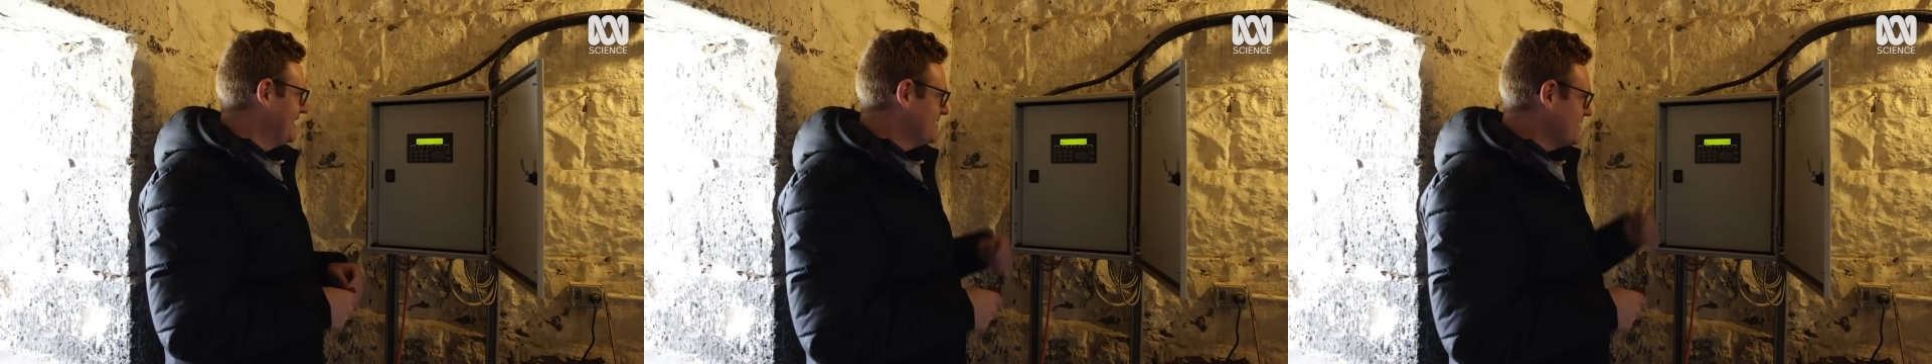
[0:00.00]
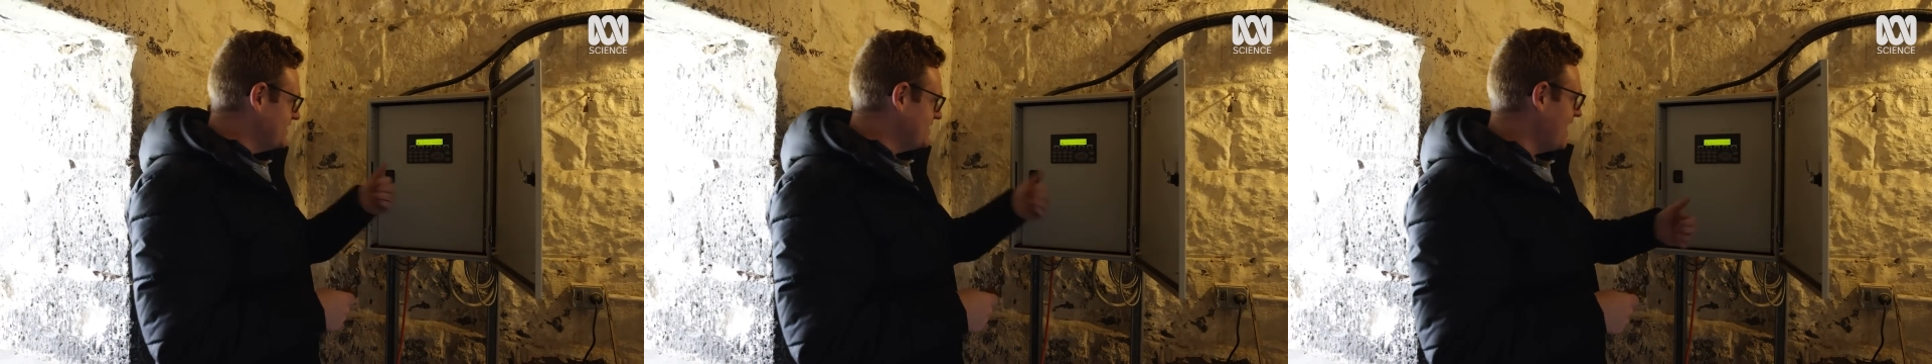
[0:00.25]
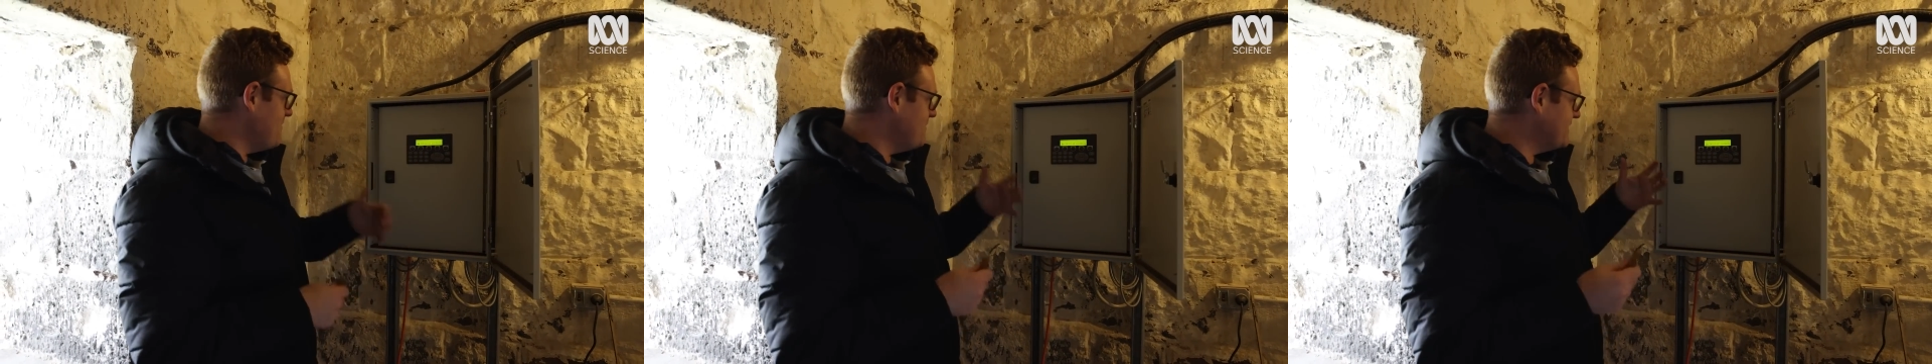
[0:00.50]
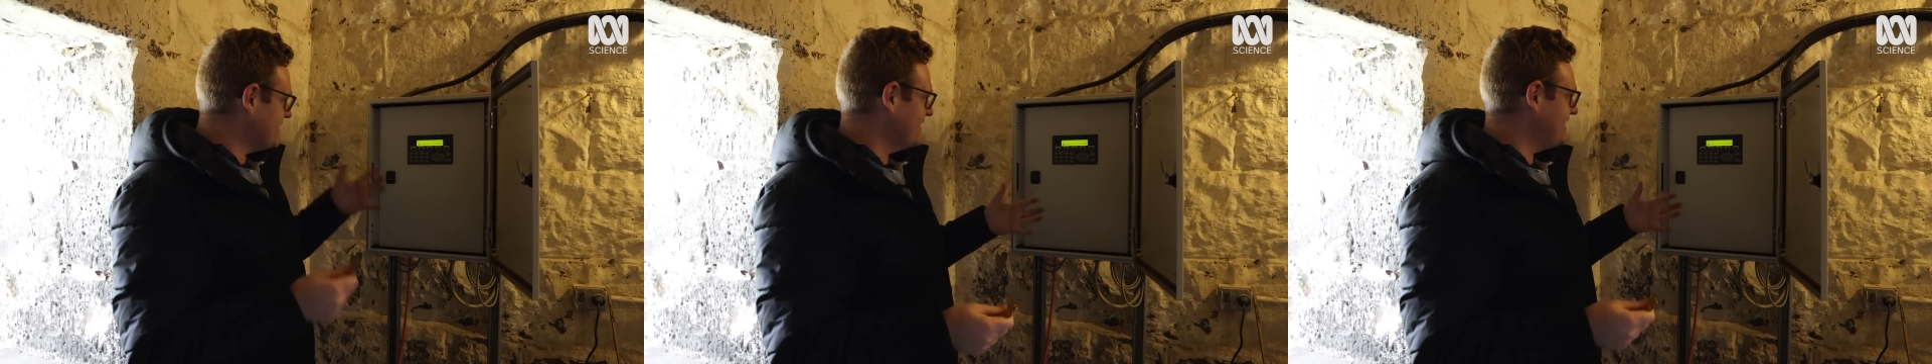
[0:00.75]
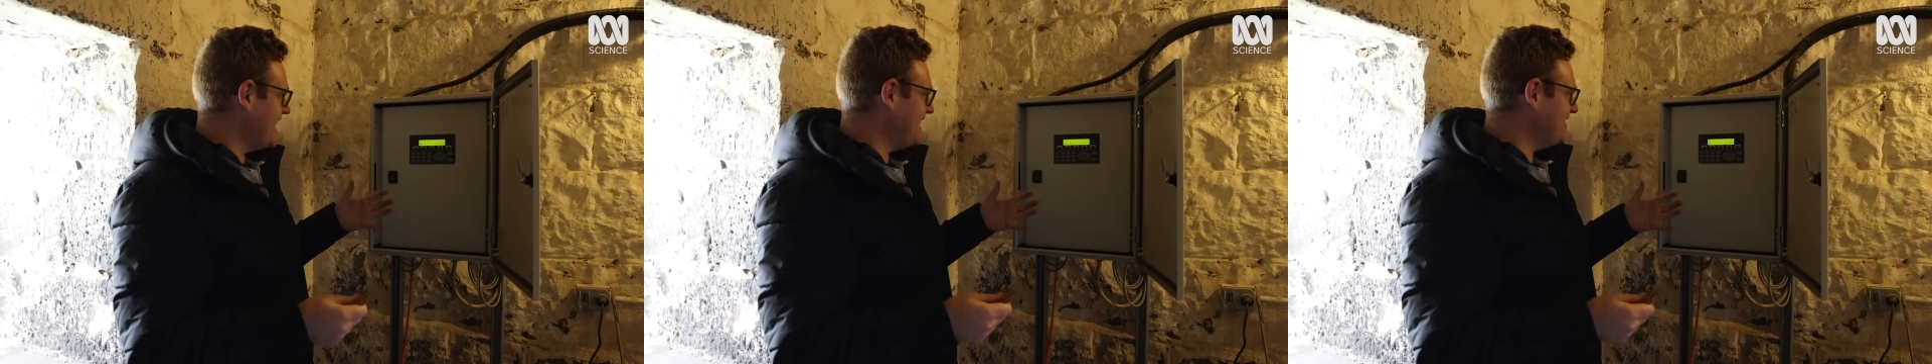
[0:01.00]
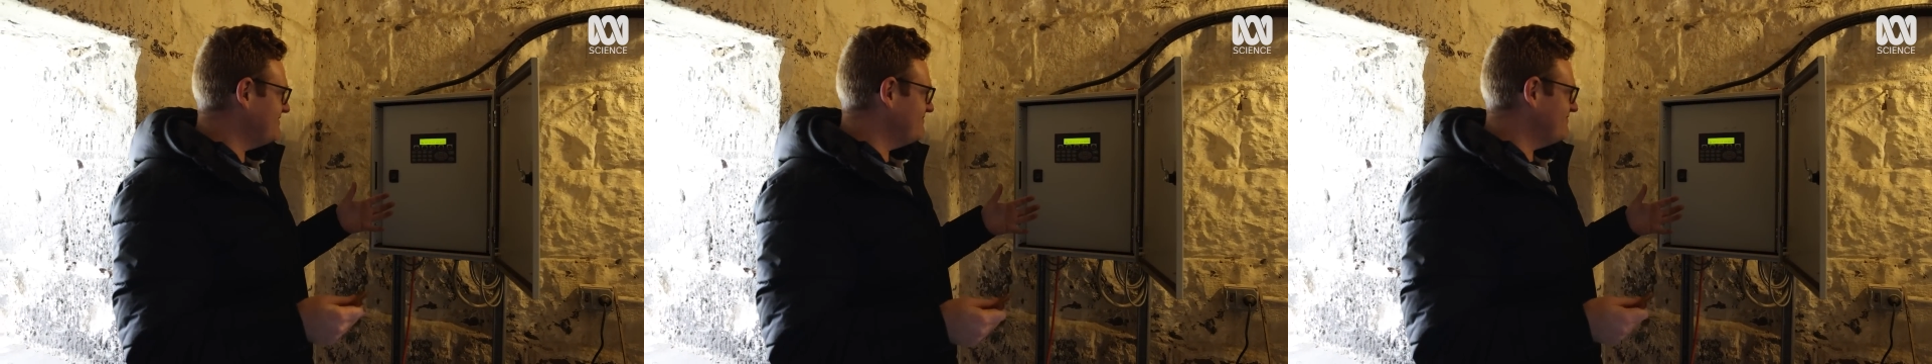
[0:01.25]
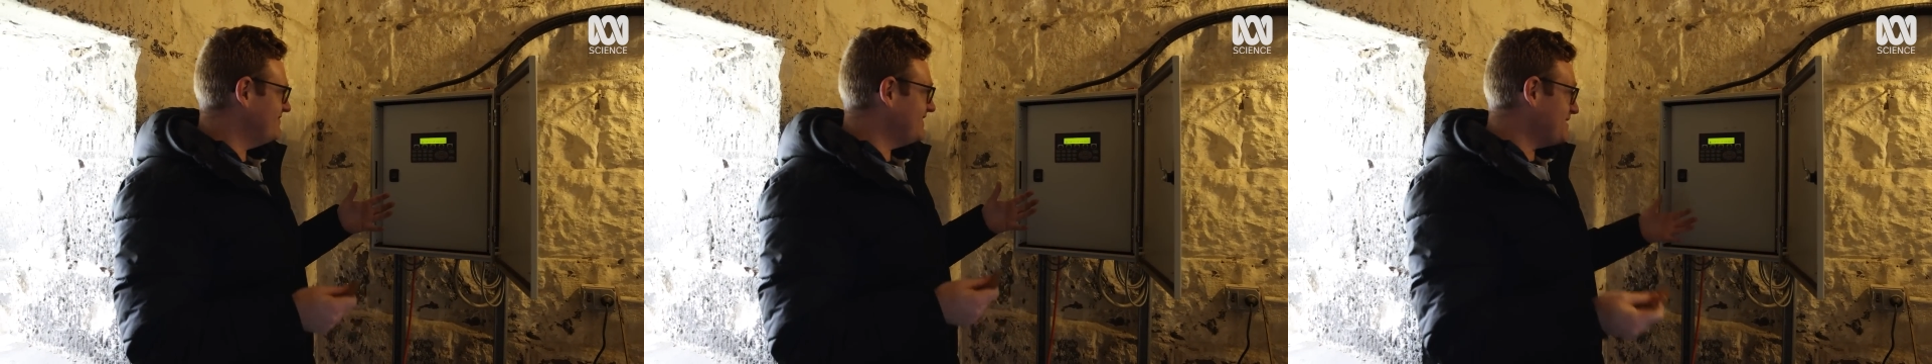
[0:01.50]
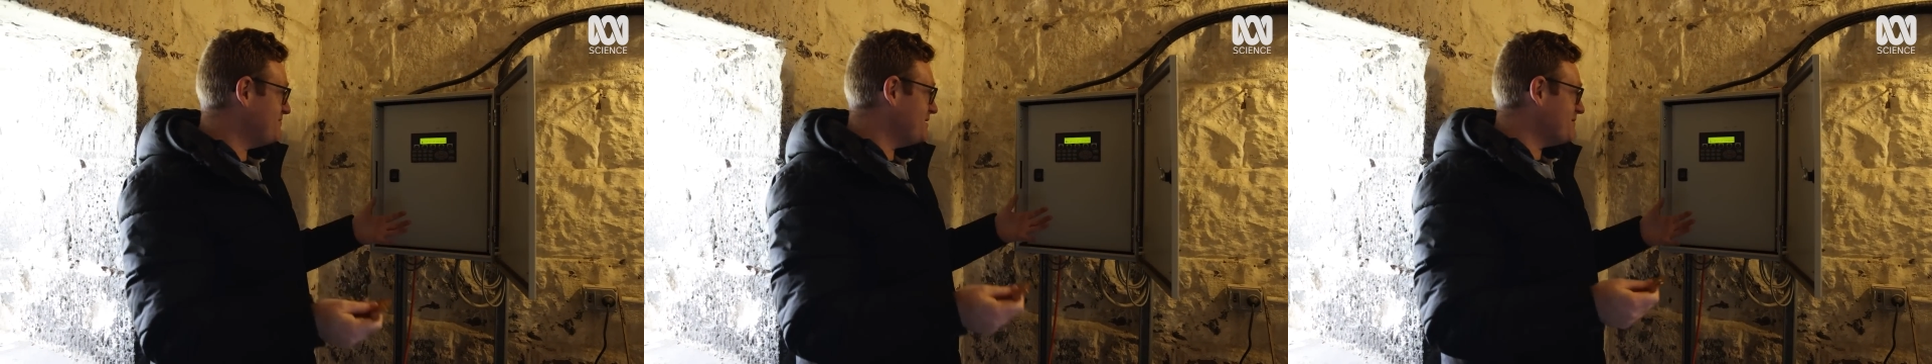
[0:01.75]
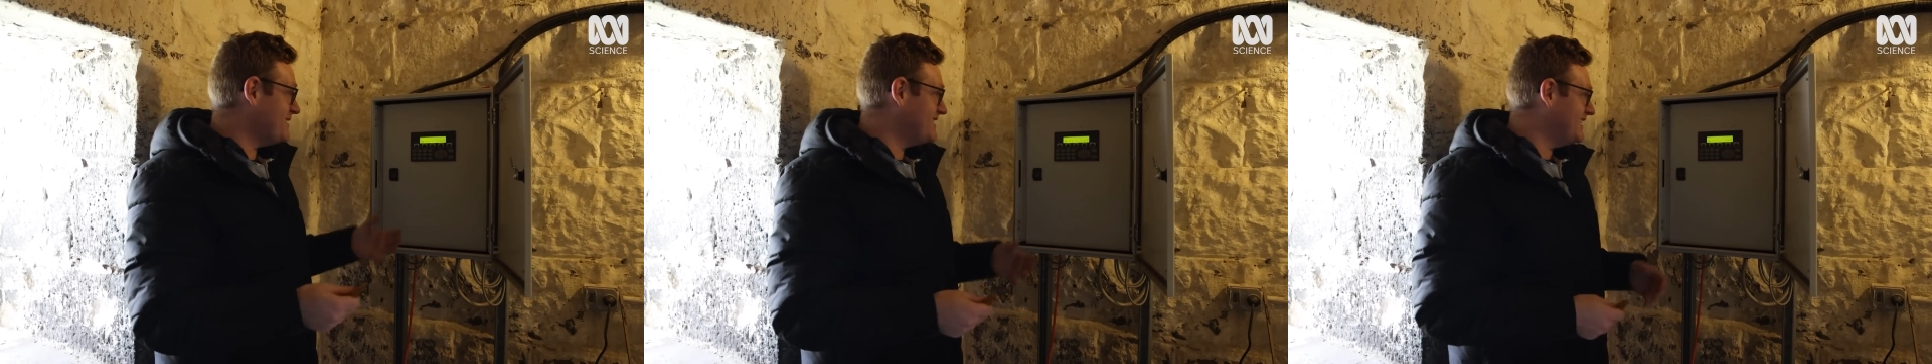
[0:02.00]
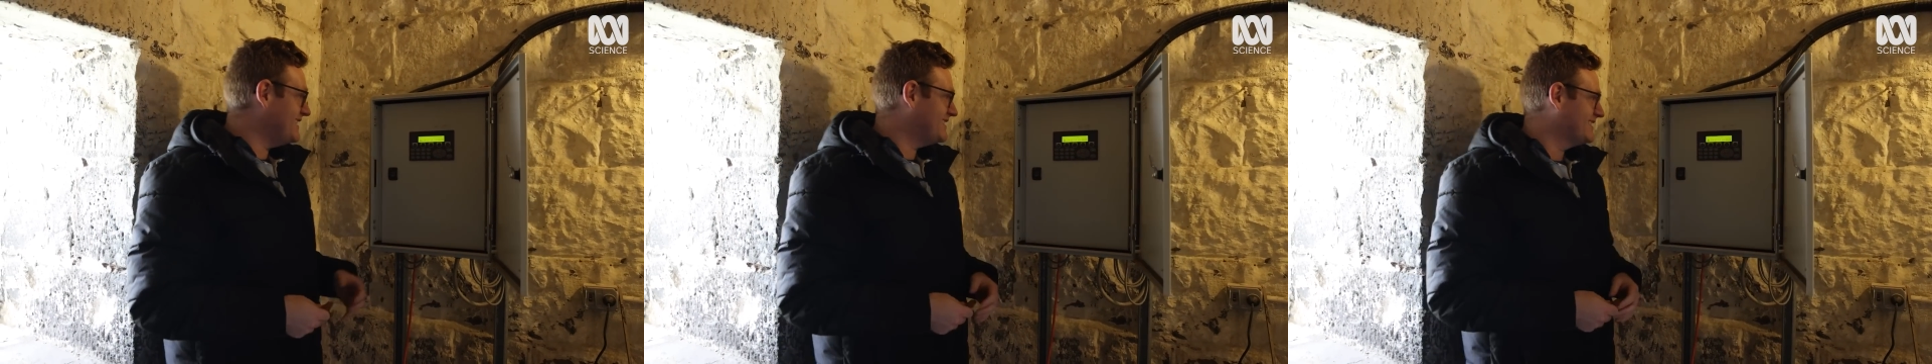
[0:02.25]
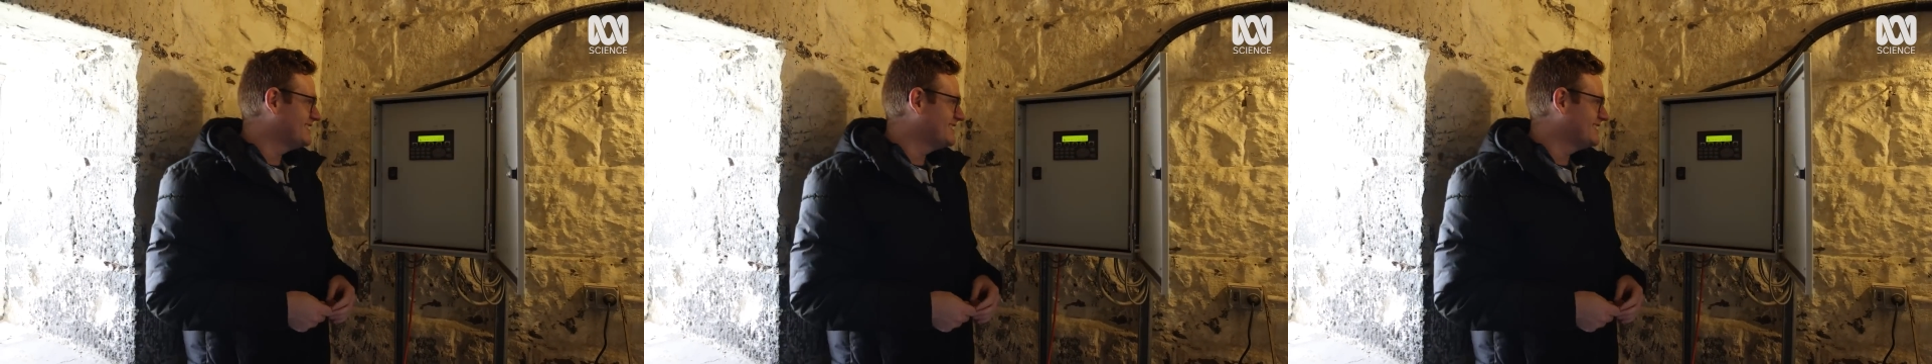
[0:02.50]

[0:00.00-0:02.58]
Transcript: It's got the time, it's got the date, and that's pretty much it.